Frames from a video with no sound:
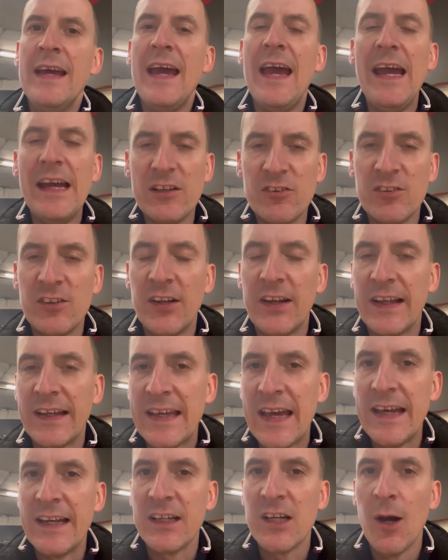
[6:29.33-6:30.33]
Excellent
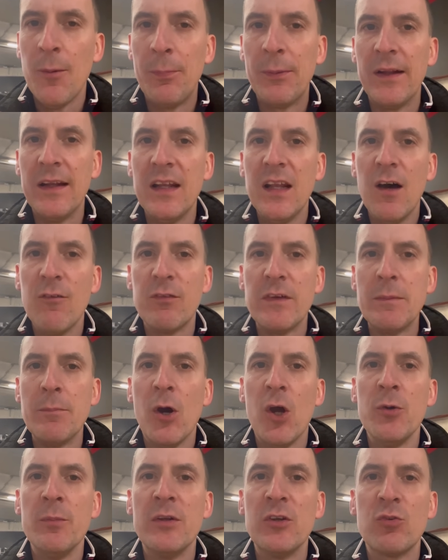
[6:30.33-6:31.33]
again. A couple of lovely
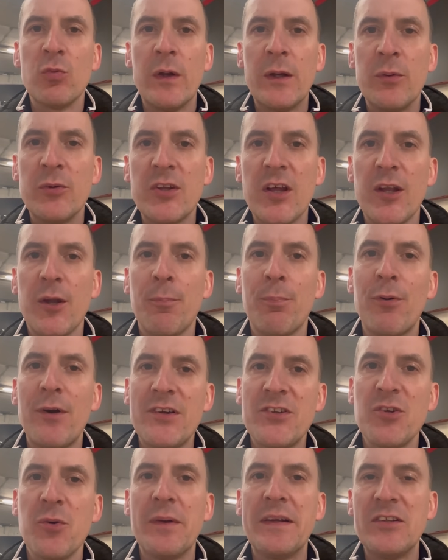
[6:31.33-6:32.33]
moments when he was under
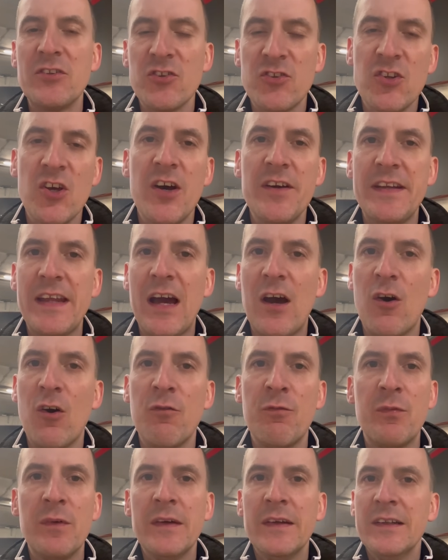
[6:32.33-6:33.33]
pressure, when he just turned out
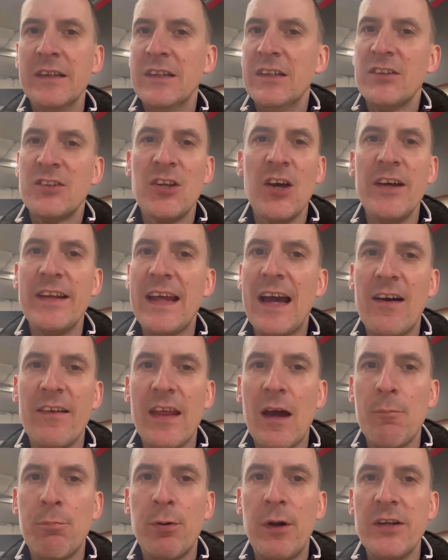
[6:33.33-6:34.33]
of
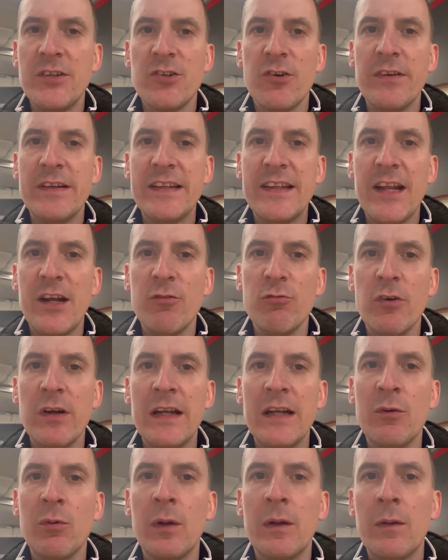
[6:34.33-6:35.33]
that pressure, and he did it
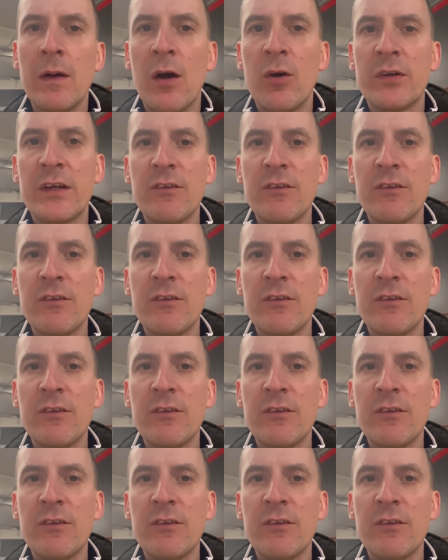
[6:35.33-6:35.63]
really, really well.